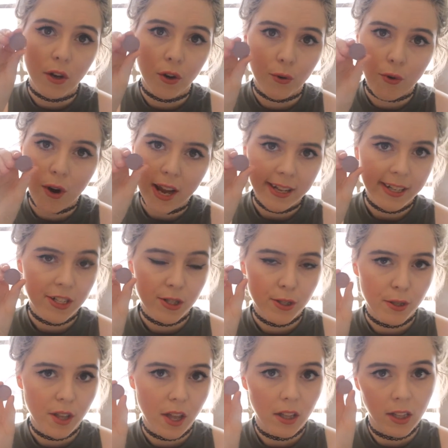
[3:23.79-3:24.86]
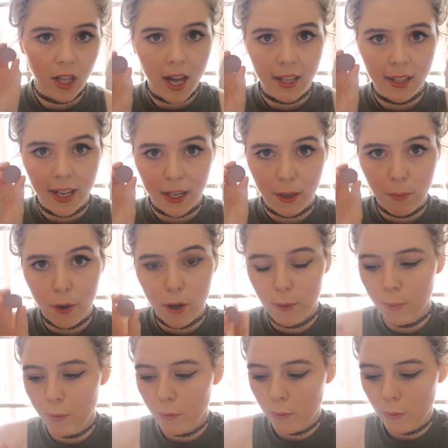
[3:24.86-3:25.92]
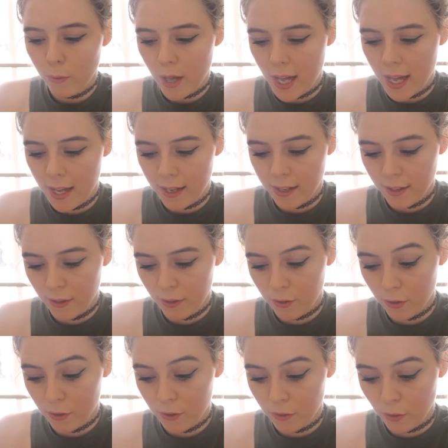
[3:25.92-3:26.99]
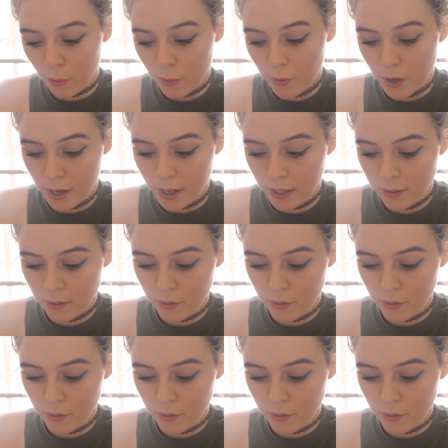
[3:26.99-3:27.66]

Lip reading: greyish lilac purple, and this is so nice.